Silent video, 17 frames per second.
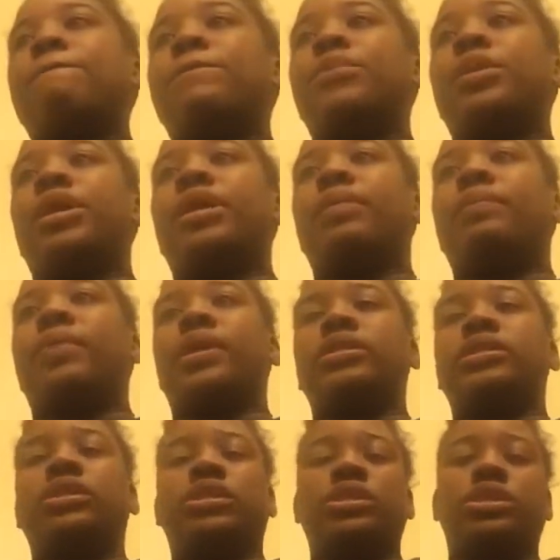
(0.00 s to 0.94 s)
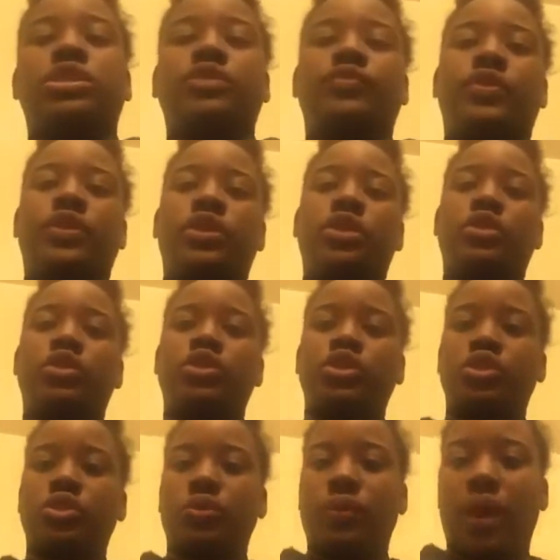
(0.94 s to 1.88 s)
But basically, this video is
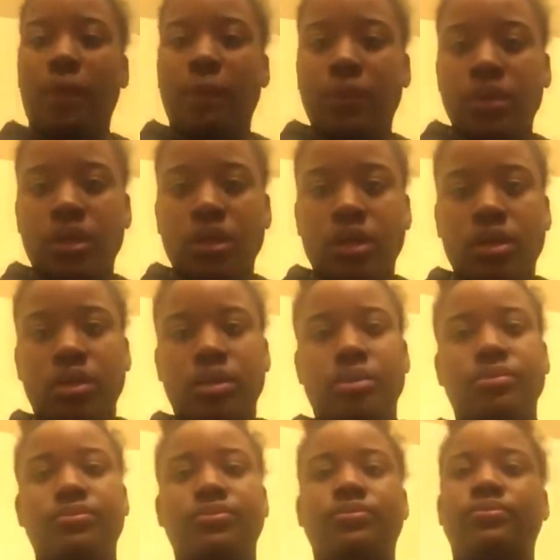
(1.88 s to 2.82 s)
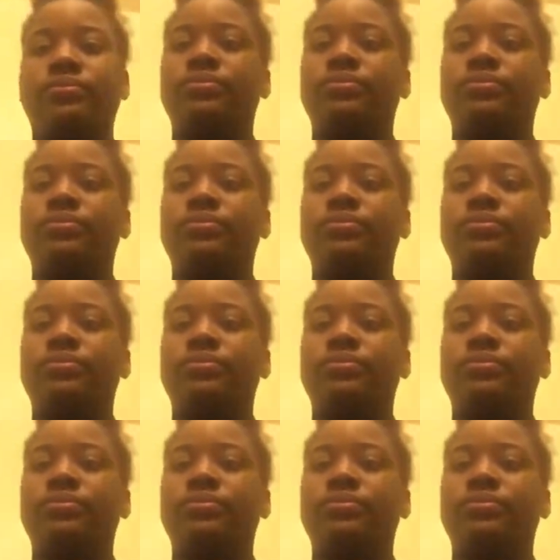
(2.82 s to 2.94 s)
just to wrap it up.